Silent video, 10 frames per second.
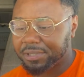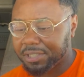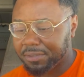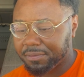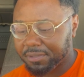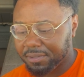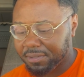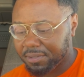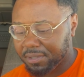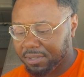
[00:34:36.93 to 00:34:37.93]
receiving?
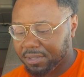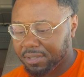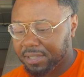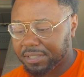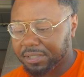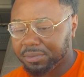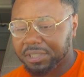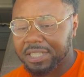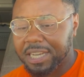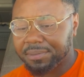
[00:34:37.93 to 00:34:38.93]
Let's see what
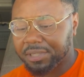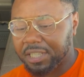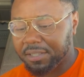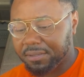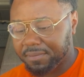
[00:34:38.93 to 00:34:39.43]
the time say.